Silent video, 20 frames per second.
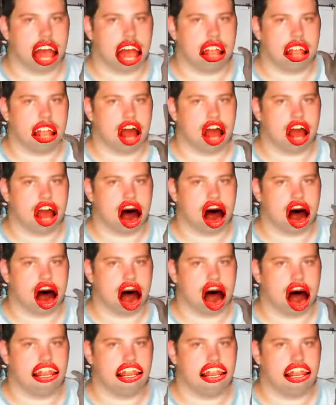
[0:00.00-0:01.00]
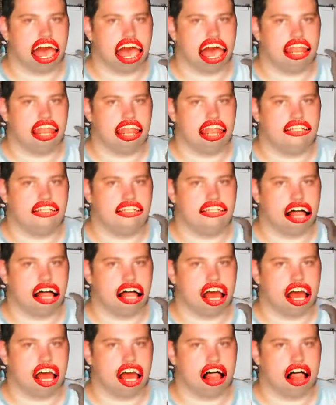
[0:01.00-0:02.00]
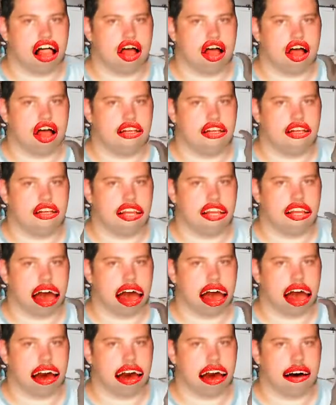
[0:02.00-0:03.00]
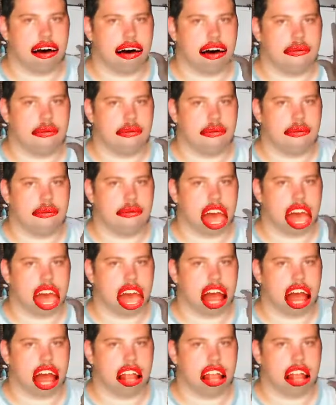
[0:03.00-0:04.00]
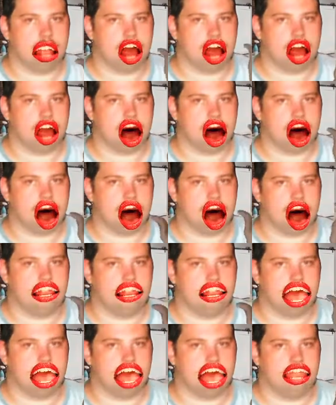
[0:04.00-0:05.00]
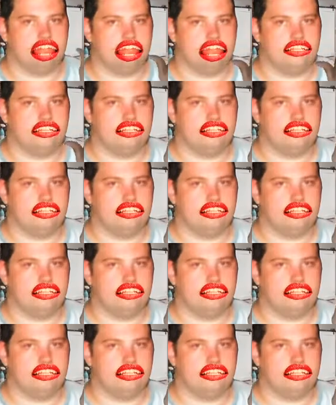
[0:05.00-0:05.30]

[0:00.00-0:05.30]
And don't worry, I'm not going to be JonTron. Basically, like, you know,